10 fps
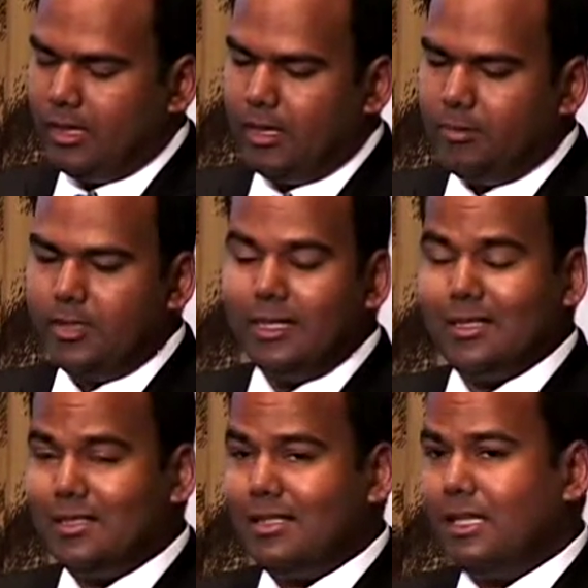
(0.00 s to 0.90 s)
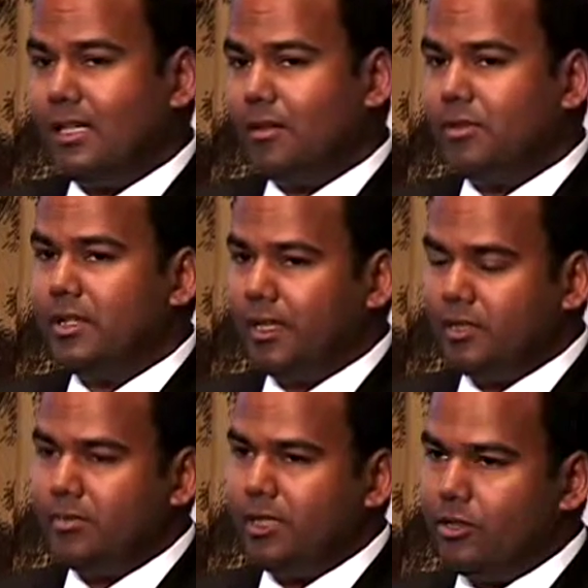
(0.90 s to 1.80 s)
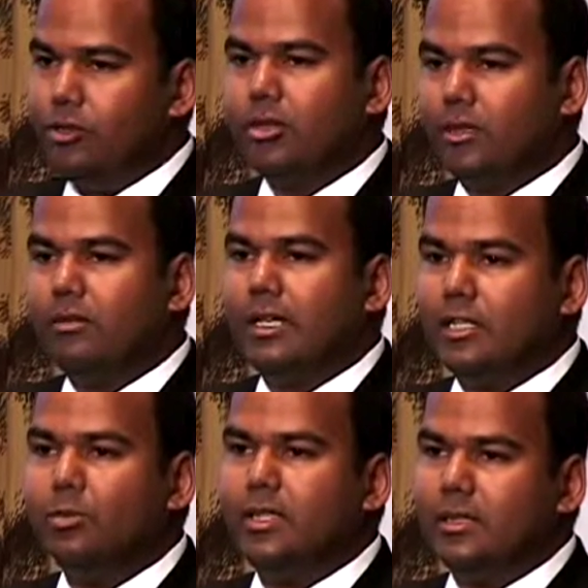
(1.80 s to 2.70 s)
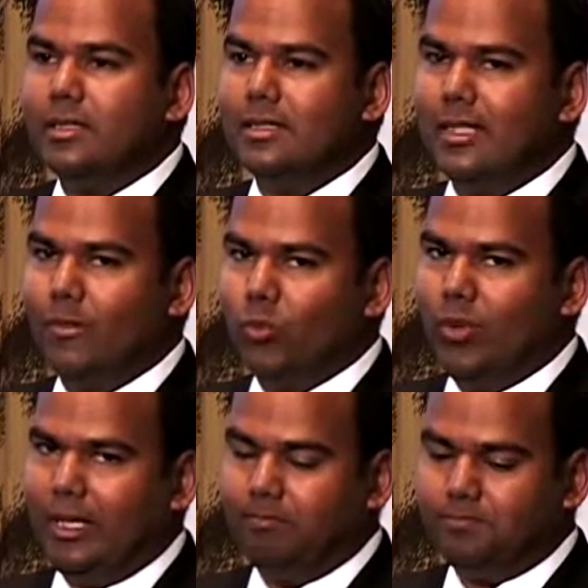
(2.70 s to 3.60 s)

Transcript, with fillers: hepatitis C and hepatitis B are usually transmitted the same way.